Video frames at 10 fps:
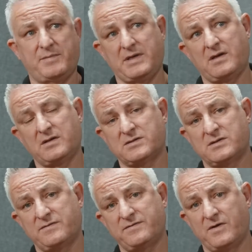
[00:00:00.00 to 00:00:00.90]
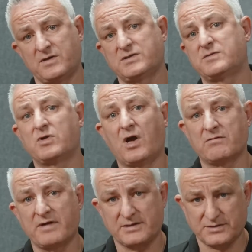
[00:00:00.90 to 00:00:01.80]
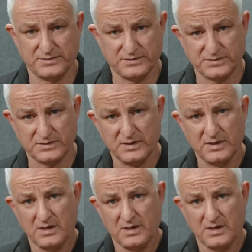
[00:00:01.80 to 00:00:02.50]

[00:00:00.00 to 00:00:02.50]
being asked to follow some directions.